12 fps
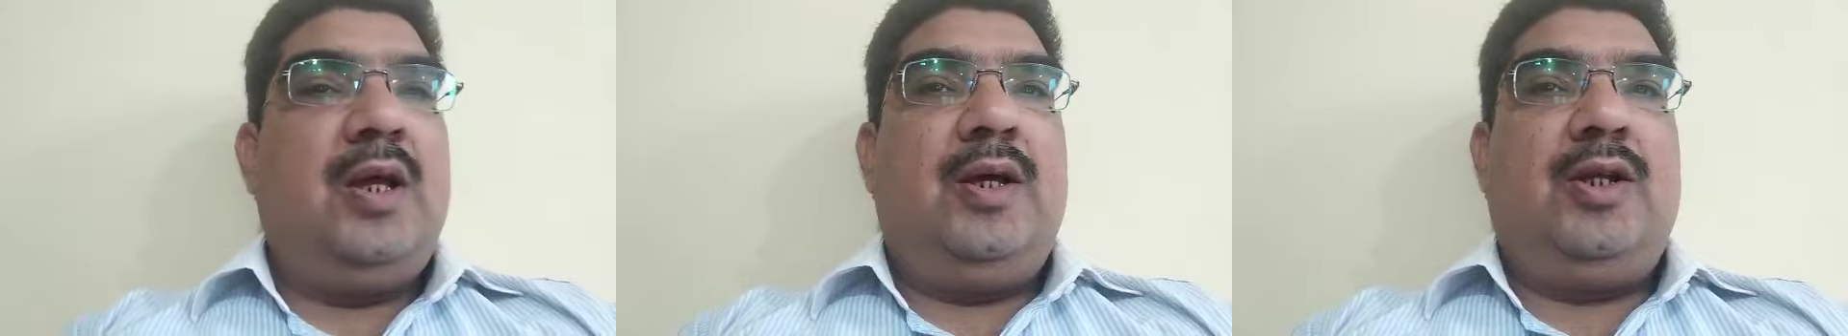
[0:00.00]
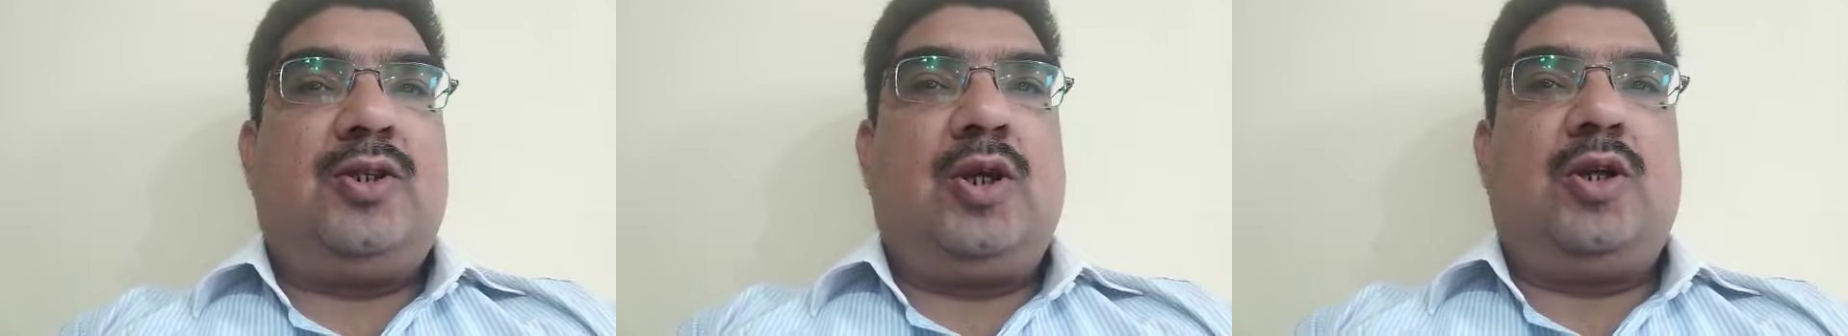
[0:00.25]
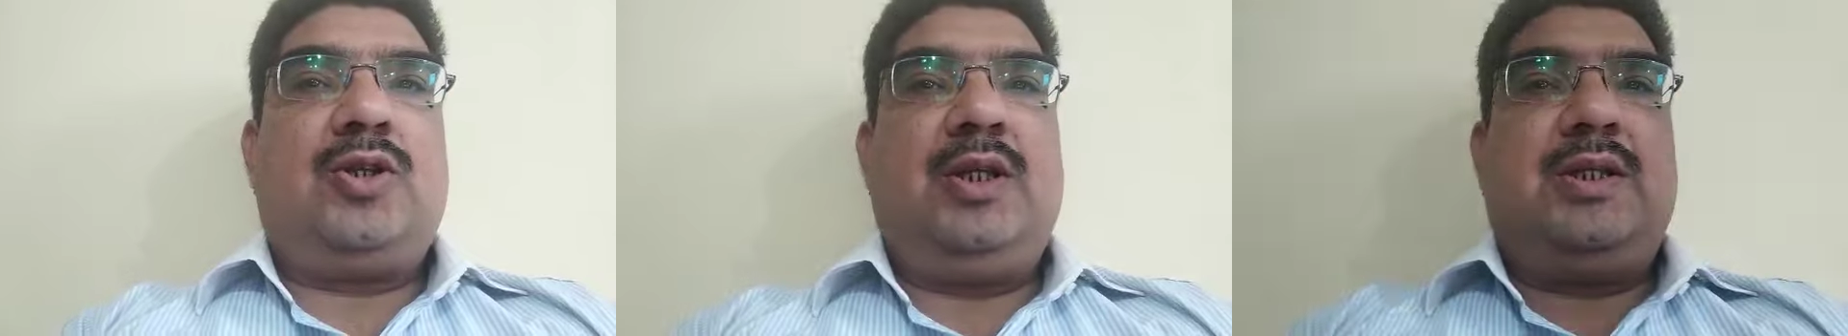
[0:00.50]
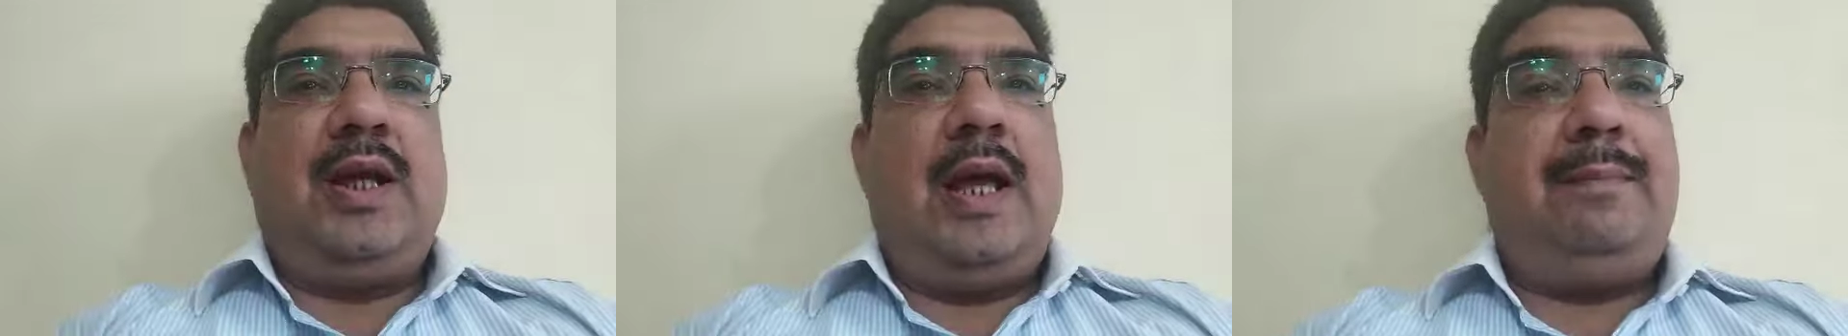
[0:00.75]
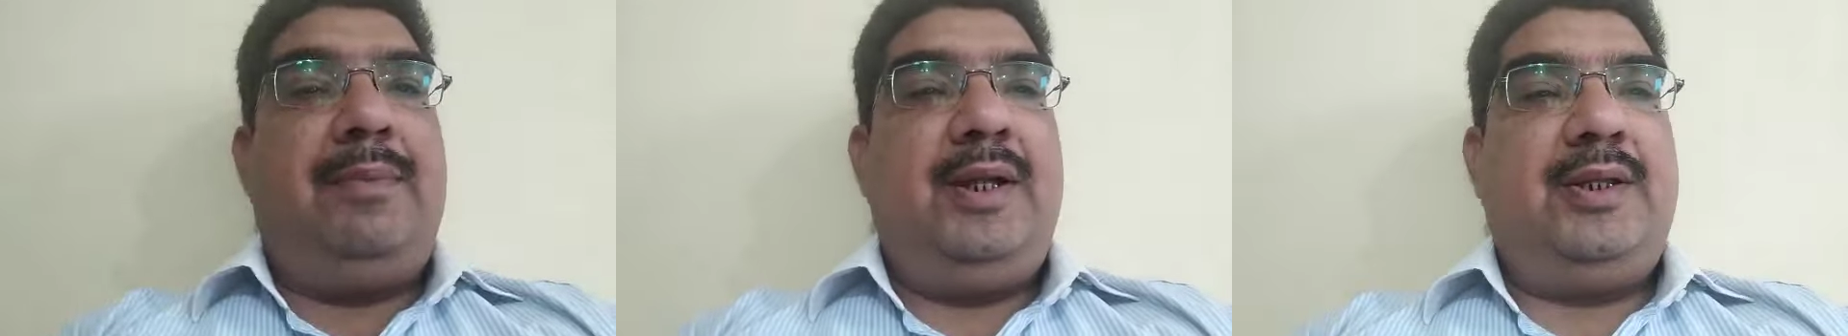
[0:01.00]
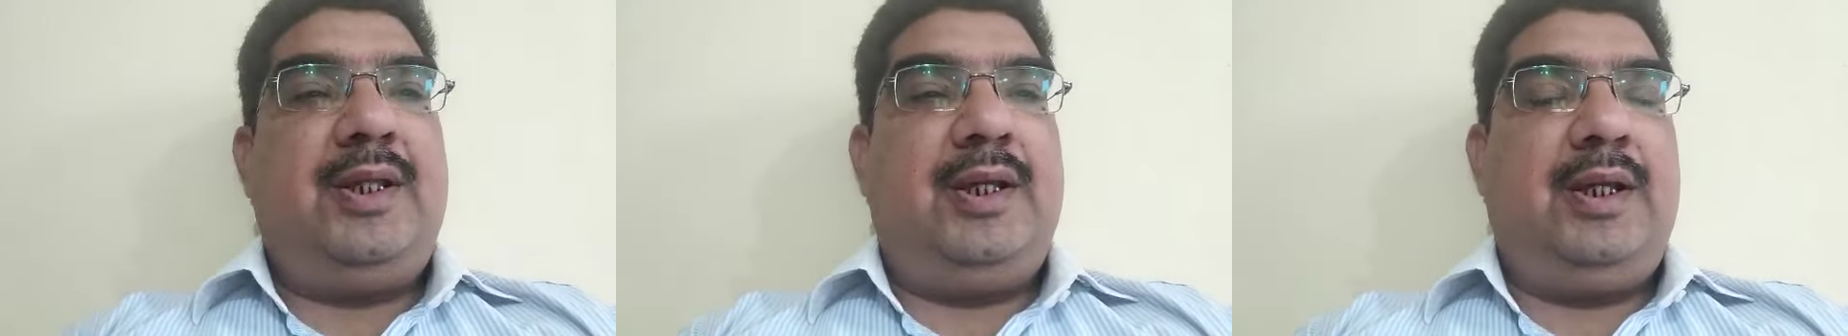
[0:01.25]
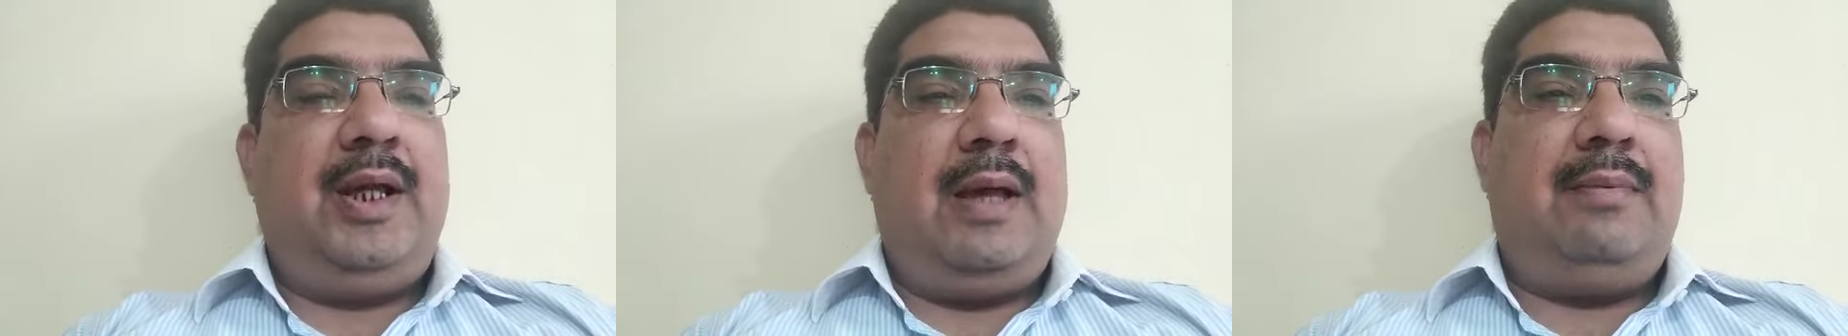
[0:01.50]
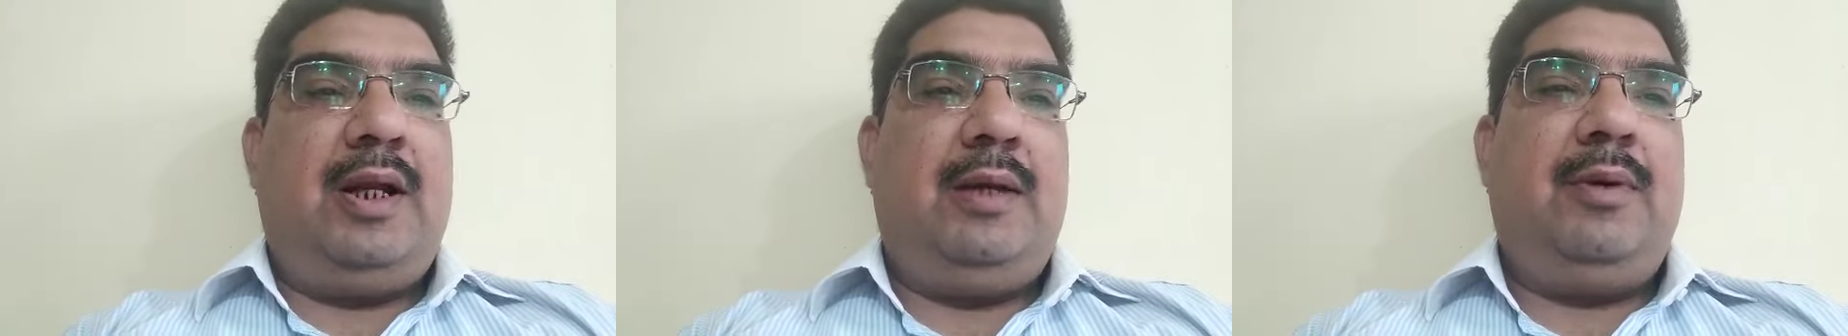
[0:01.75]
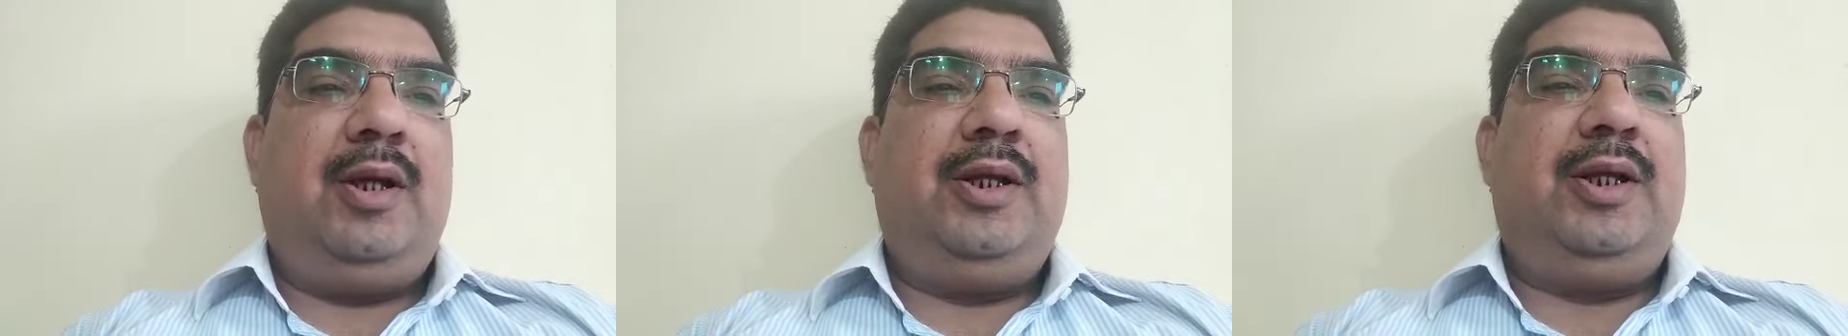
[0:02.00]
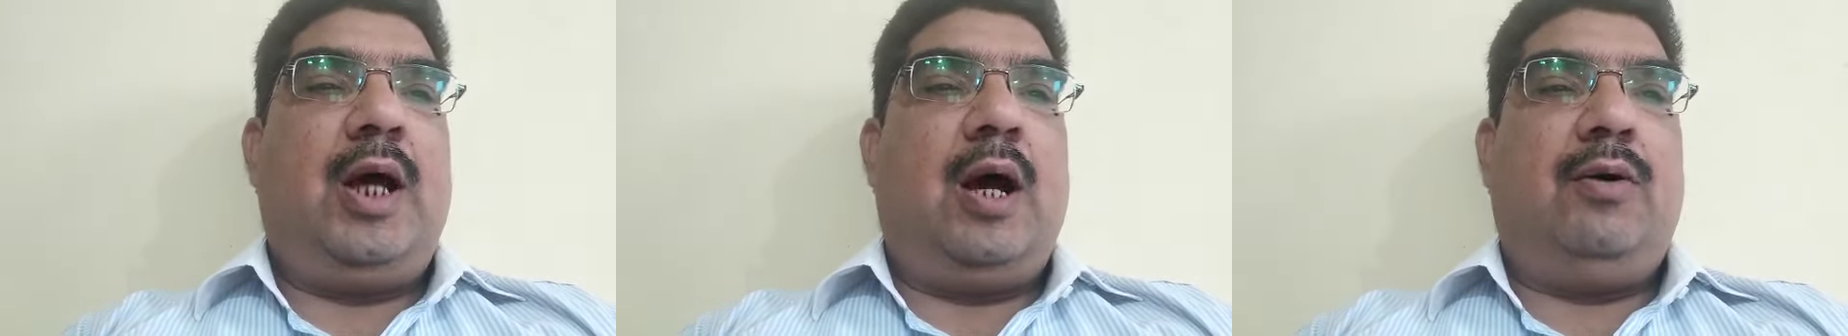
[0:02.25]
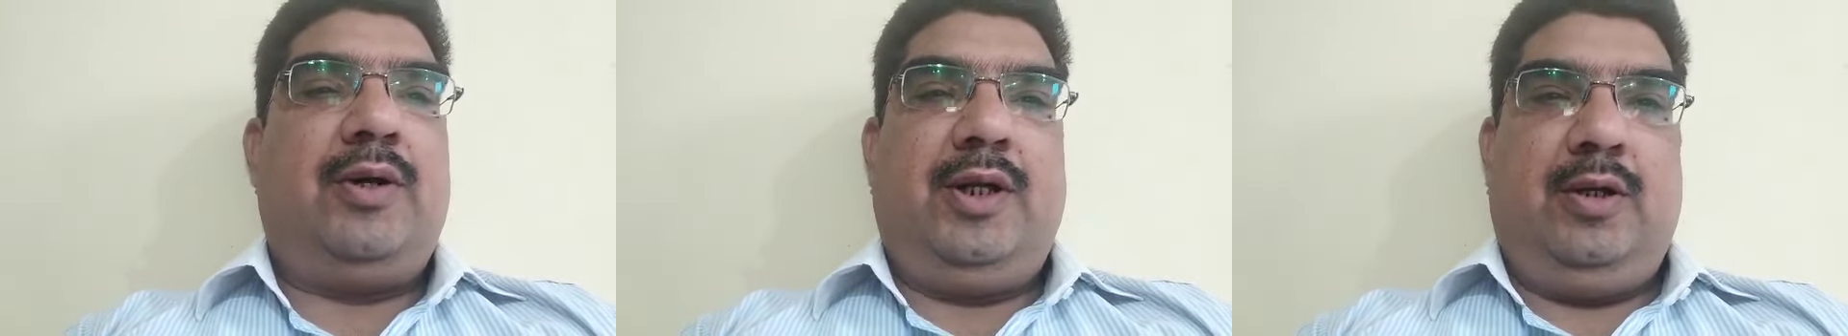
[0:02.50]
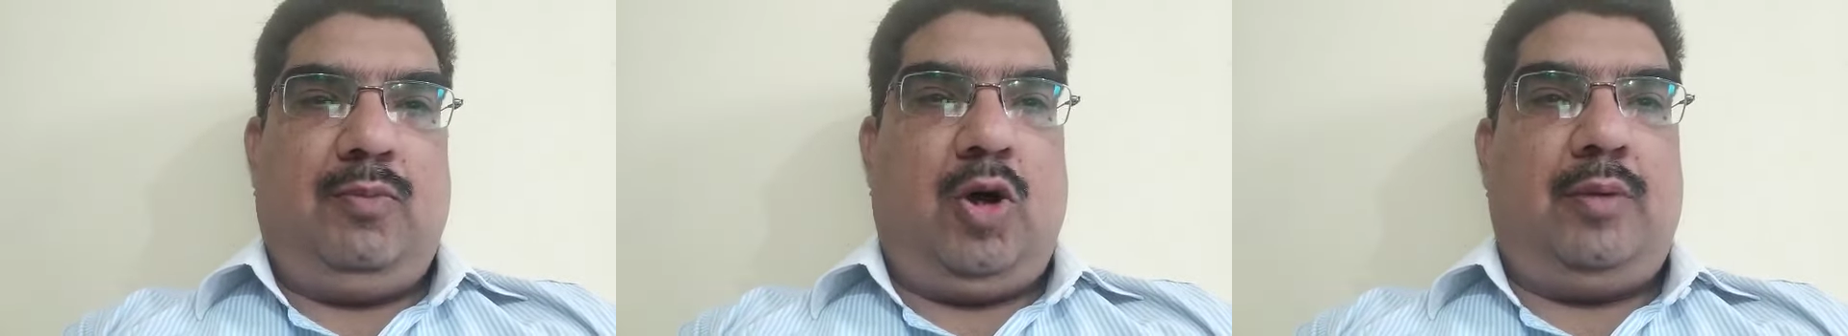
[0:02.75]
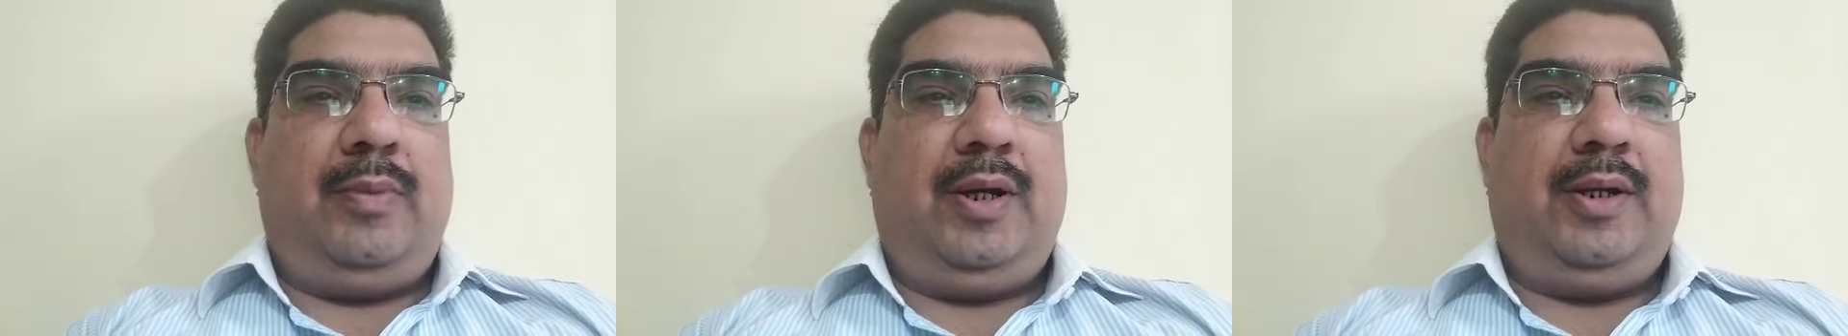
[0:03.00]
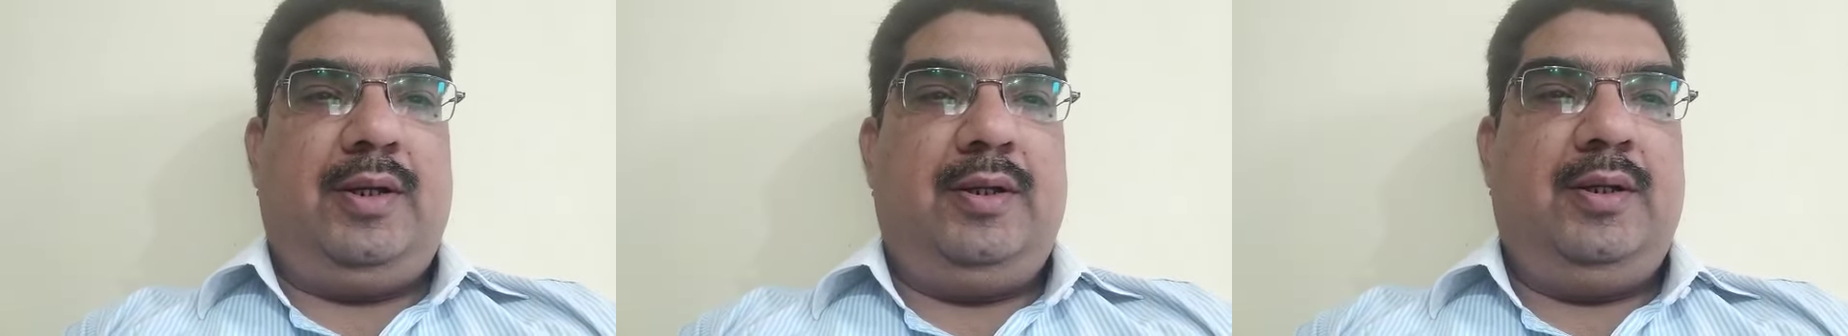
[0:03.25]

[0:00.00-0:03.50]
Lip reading: Resources, everything available in our environment.